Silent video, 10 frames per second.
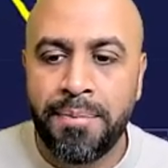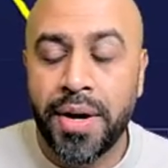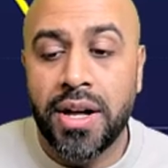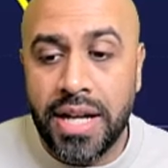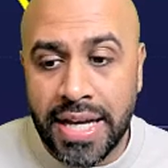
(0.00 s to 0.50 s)

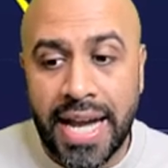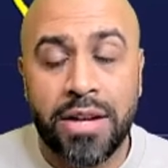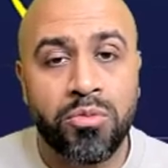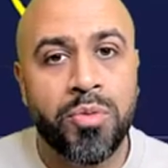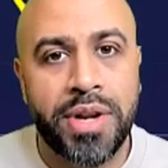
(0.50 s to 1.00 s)
But
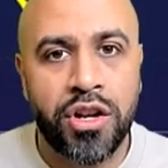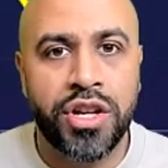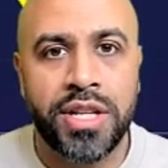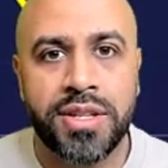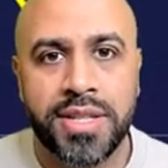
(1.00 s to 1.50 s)
again, we'll be
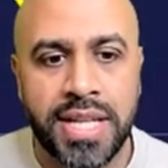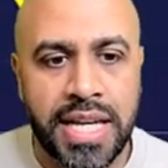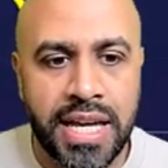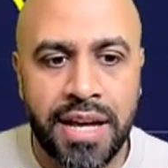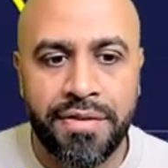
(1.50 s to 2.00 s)
looking to
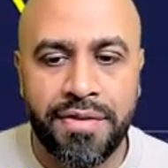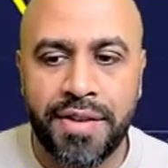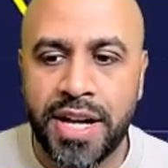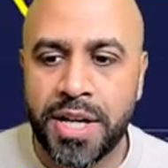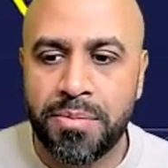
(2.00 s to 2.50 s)
see if
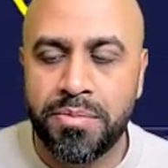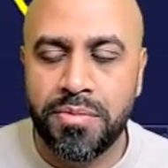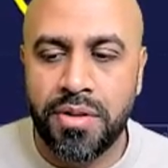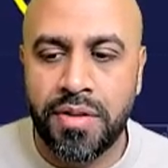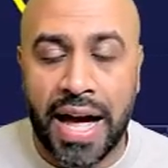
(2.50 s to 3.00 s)

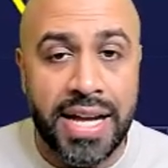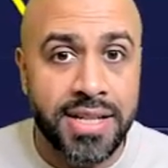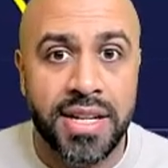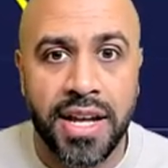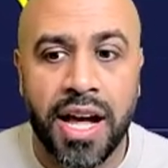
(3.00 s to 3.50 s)
that
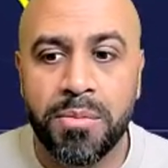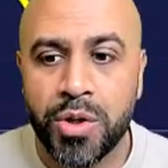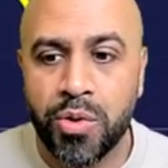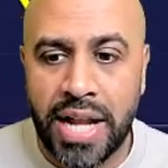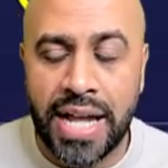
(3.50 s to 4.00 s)
is going to come
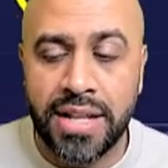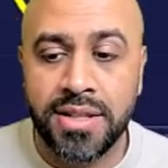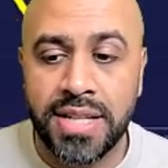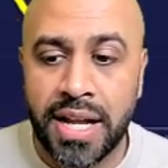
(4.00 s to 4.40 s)
to an end,